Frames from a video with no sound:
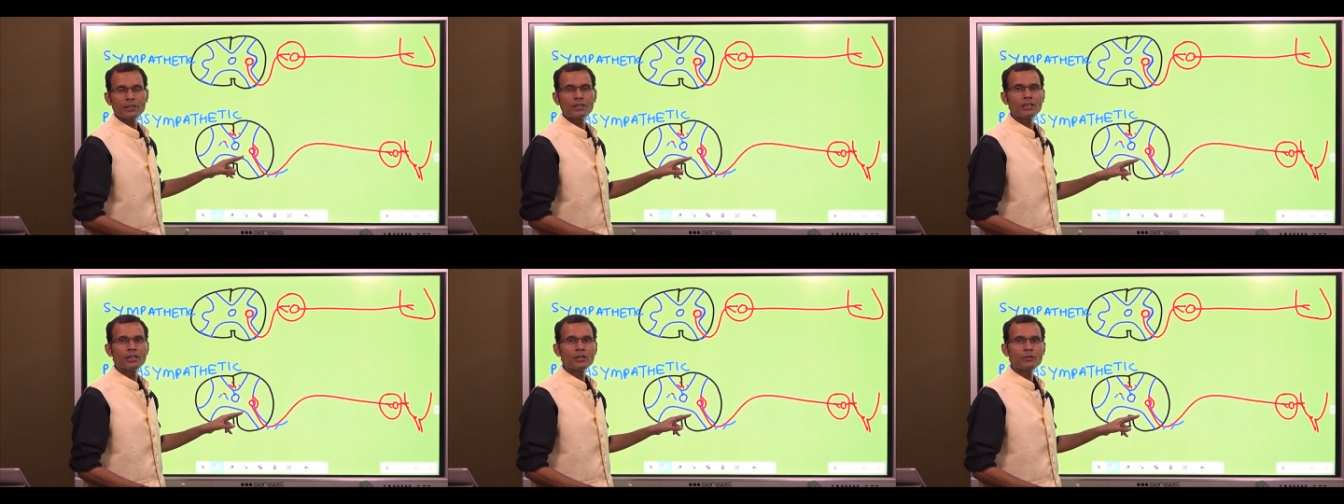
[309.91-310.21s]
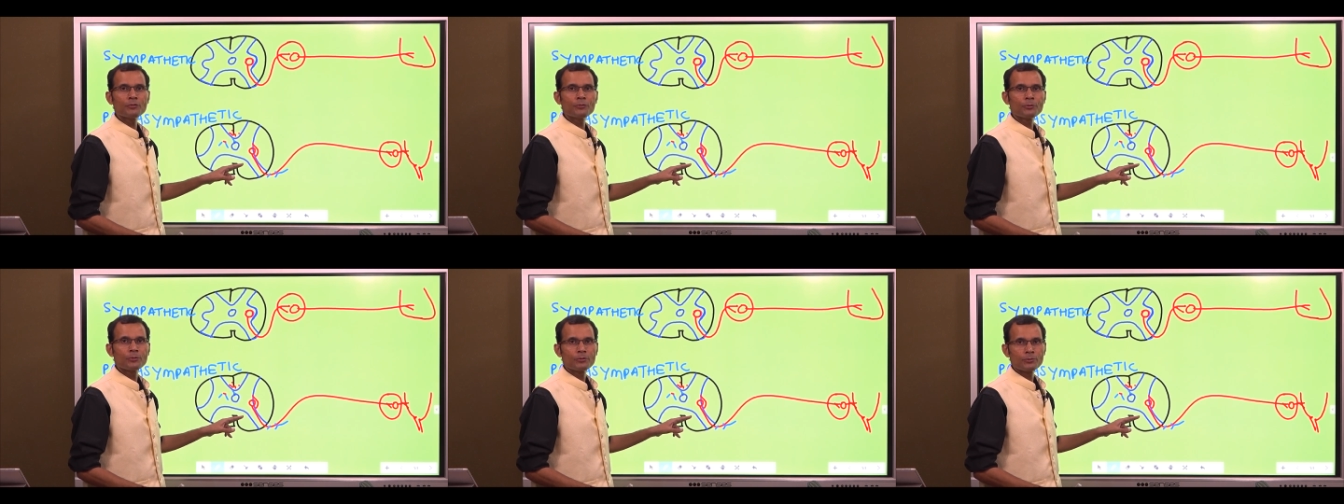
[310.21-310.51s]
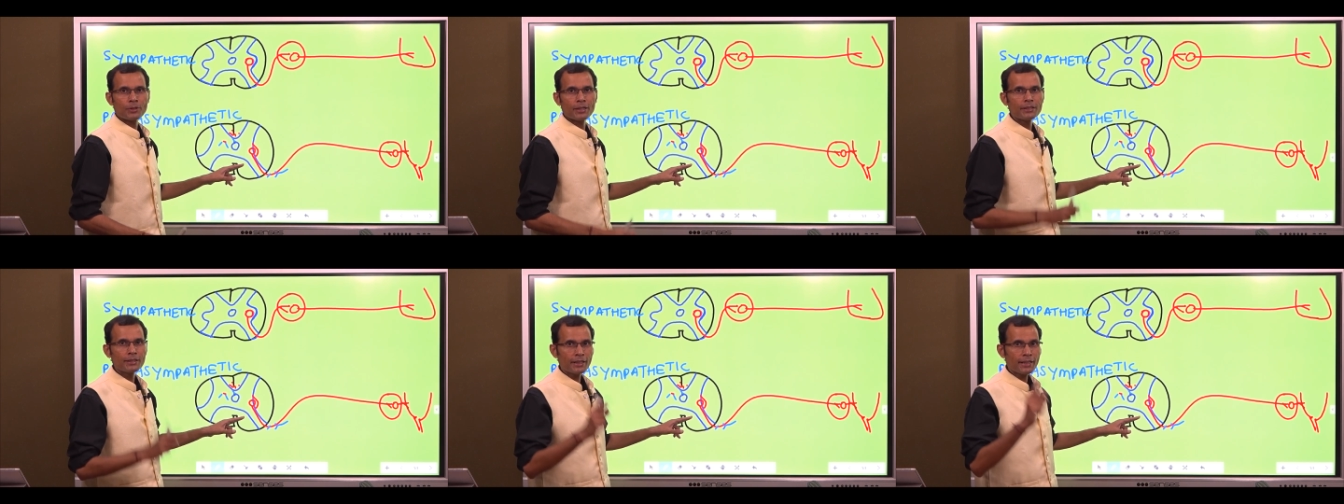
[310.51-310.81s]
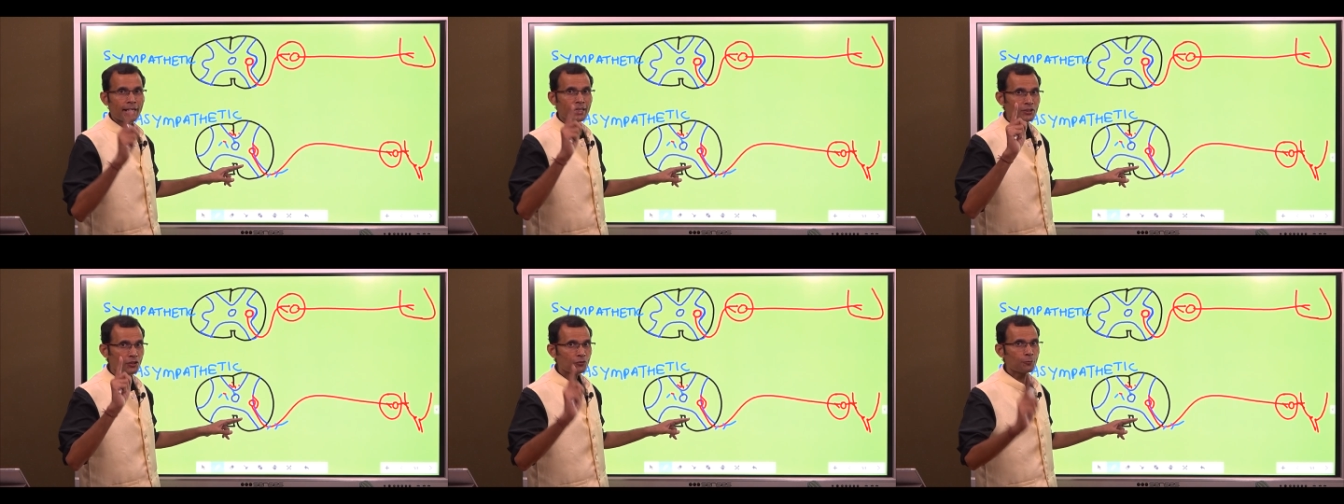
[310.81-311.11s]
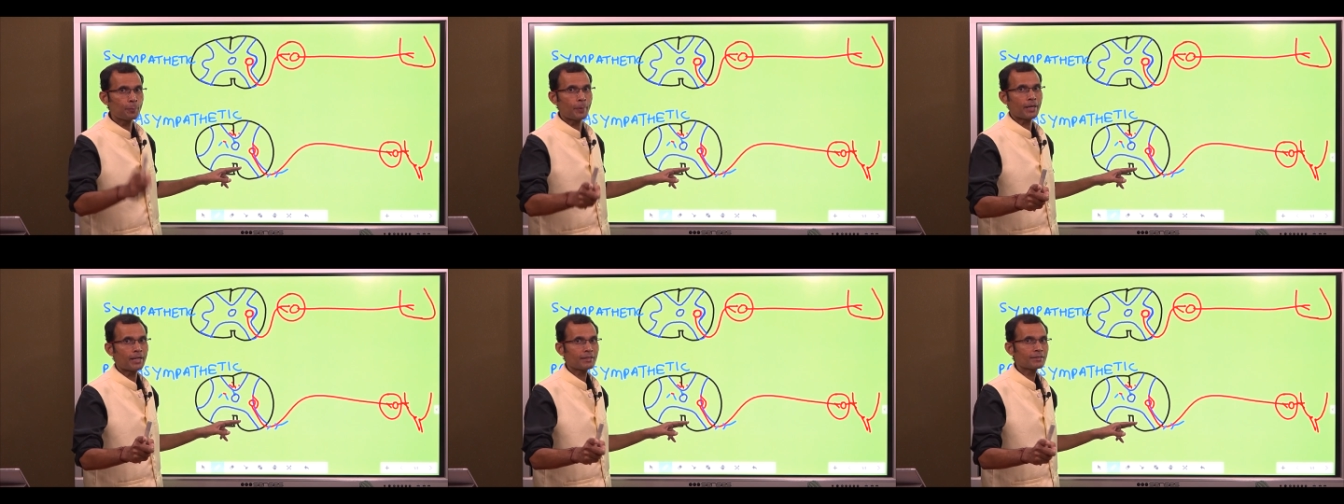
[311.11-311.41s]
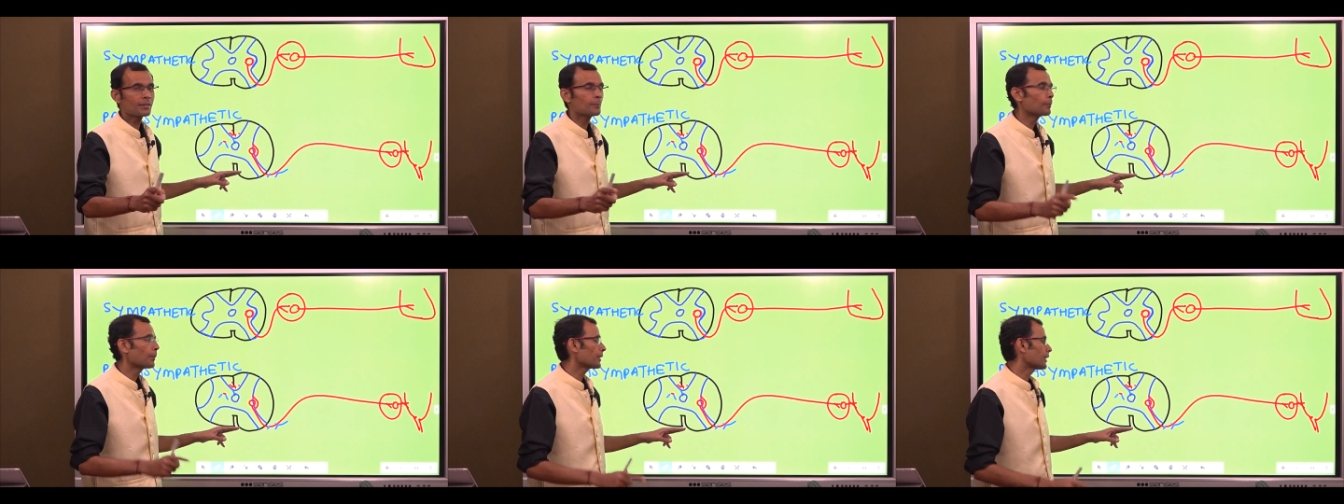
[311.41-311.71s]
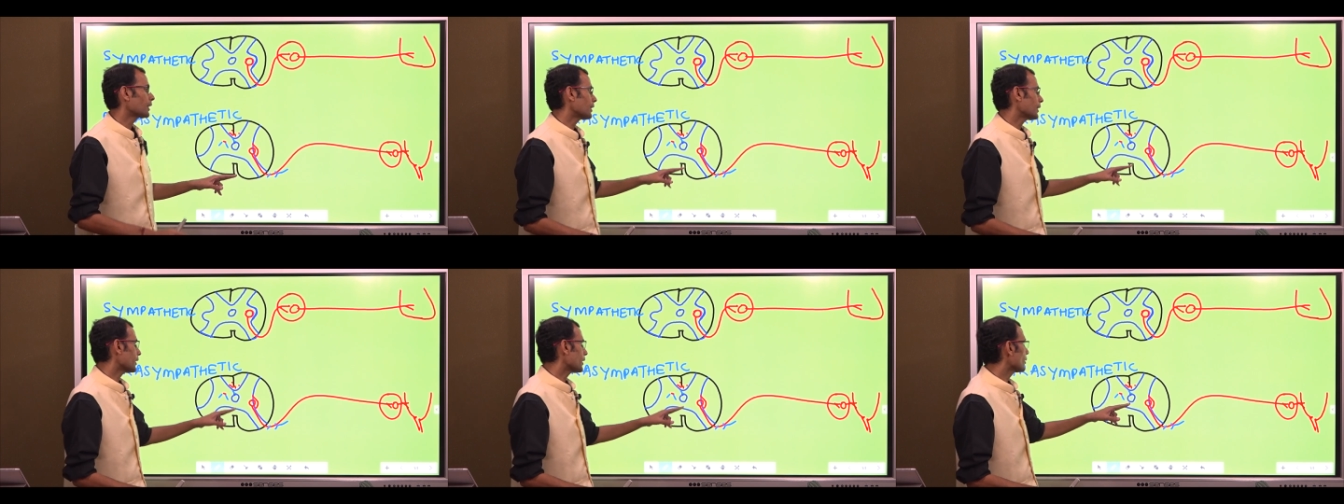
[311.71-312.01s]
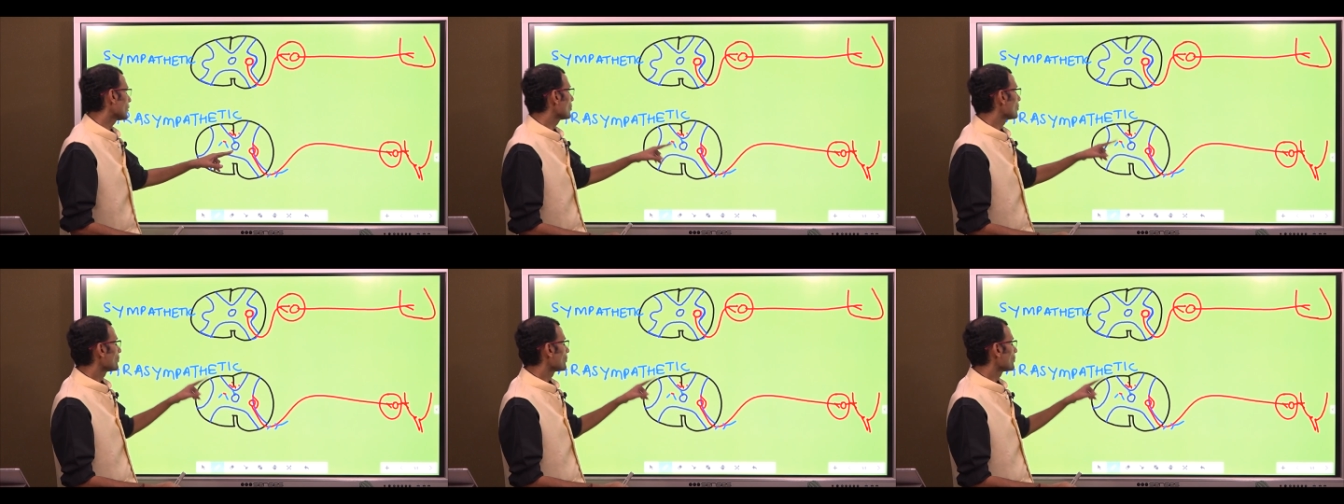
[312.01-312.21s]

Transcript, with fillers: nerve in the case of parasympathetic